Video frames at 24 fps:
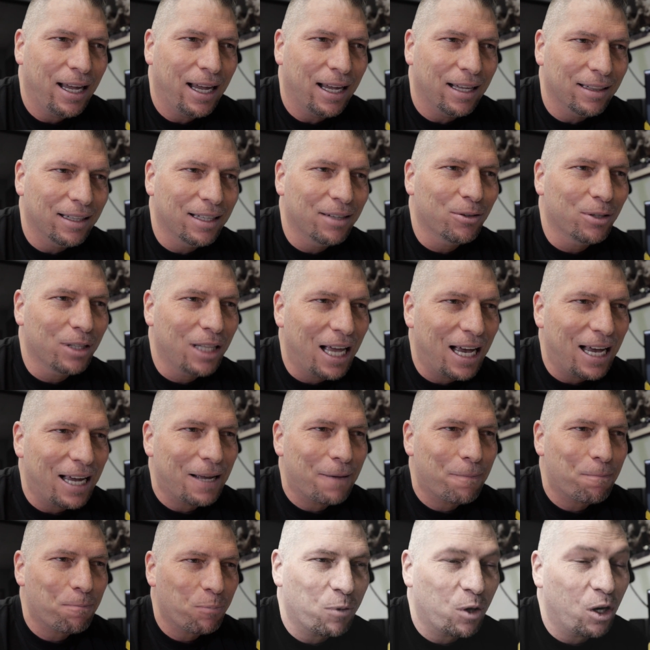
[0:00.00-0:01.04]
And they were
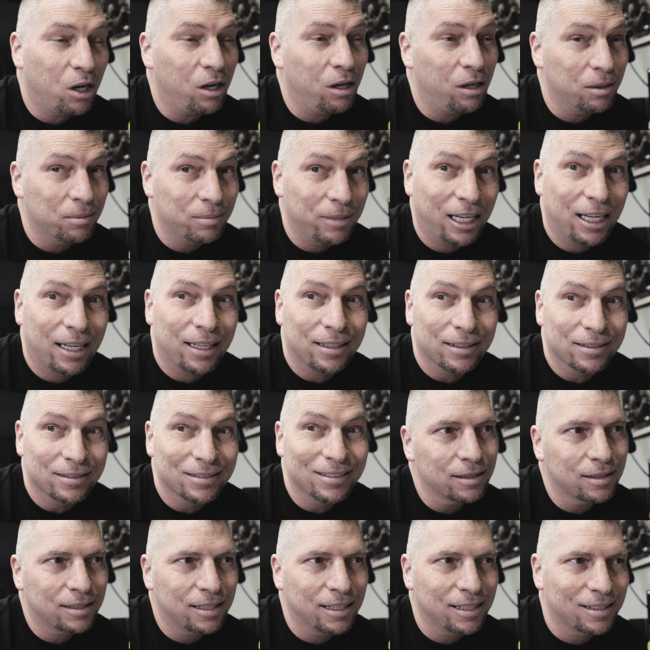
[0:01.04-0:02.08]
like, oh man,
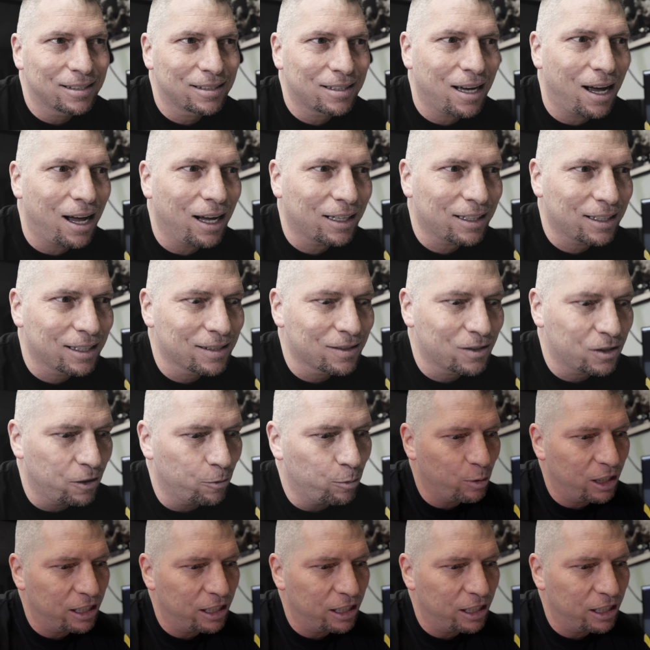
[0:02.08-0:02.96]
this kid's cocky and stuff.